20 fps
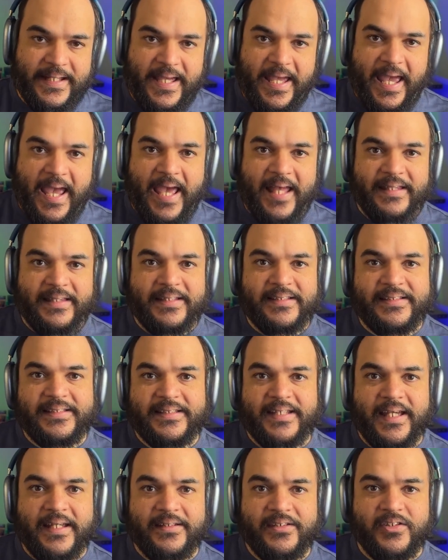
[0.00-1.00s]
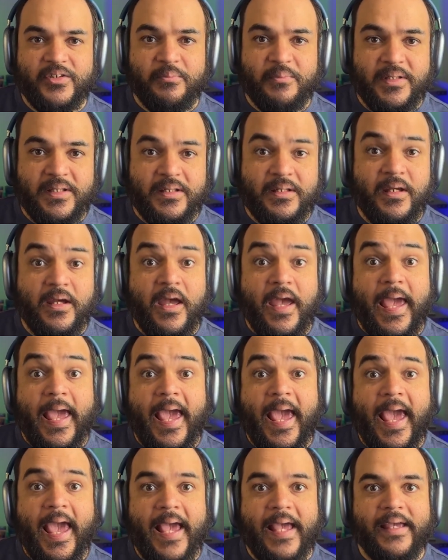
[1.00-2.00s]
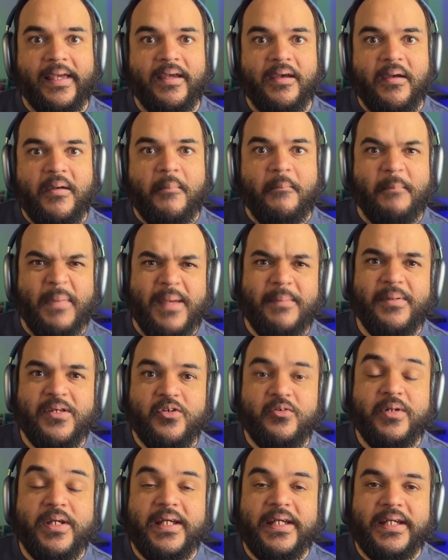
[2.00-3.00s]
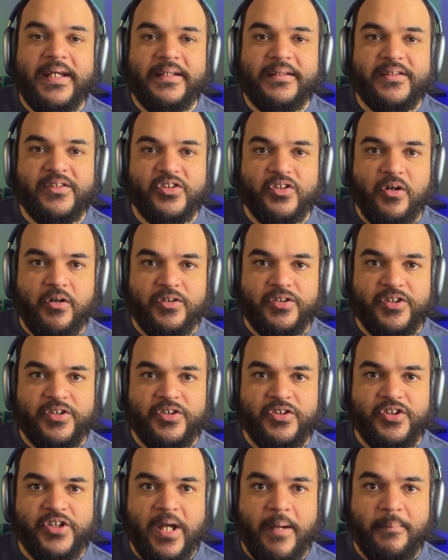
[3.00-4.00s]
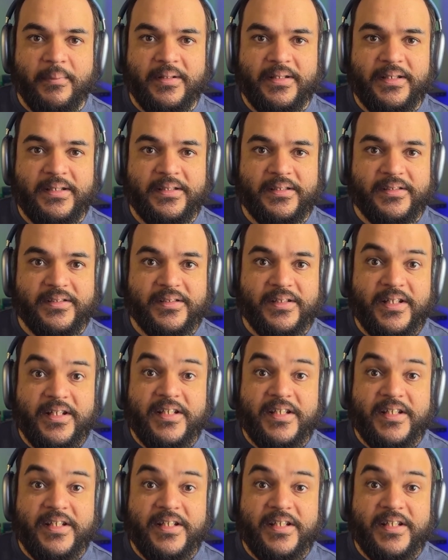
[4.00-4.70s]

And this said to me, hey, maybe you can get these cards in Japanese.